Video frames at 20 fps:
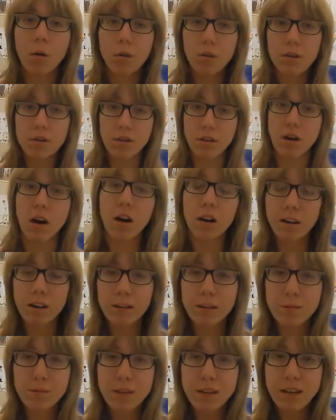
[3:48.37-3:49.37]
Oh, there's a
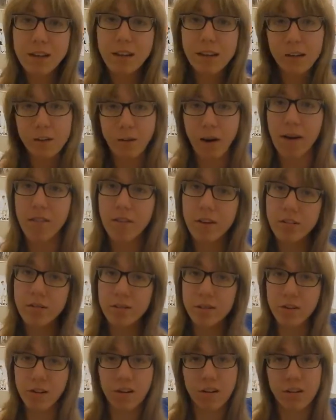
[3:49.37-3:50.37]
con next weekend and you
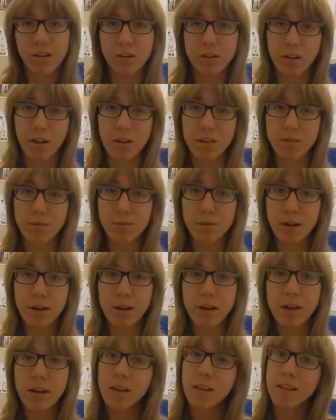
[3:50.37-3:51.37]
haven't even started on your
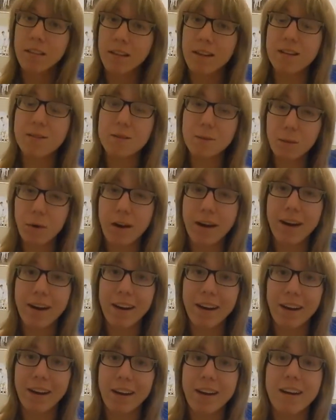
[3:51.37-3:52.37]
cosplay? That's
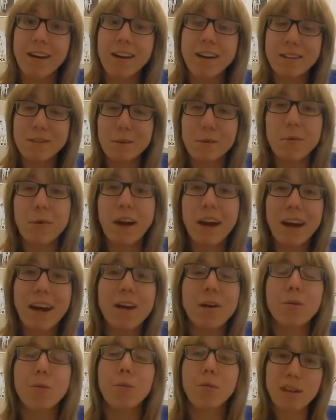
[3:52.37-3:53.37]
okay. It's
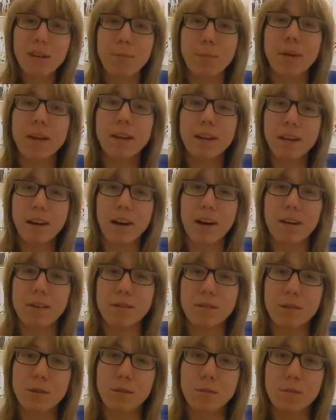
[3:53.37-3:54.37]
okay to repeat
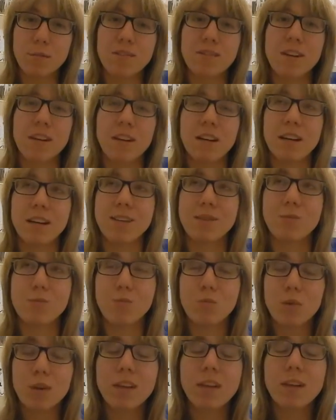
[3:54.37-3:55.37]
costumes.
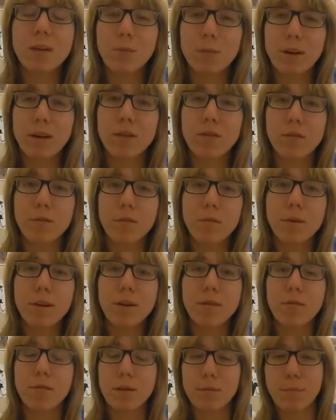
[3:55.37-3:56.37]
It's really weird
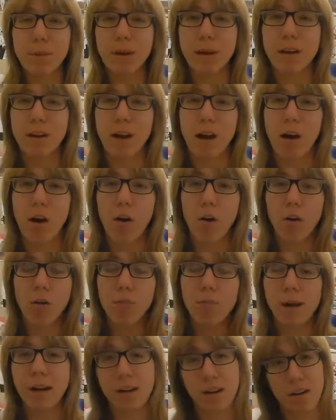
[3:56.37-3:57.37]
for me to repeat
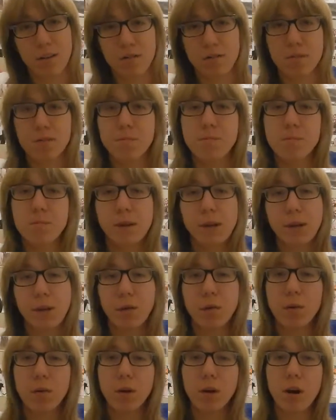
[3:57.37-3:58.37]
all my costumes
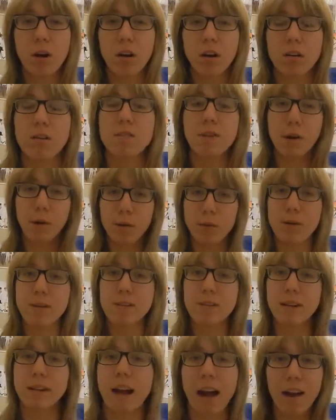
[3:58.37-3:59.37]
when I go to a con, because I
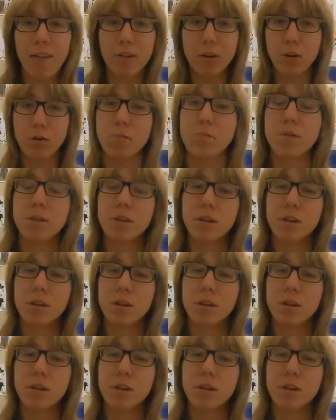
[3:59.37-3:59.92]
always like having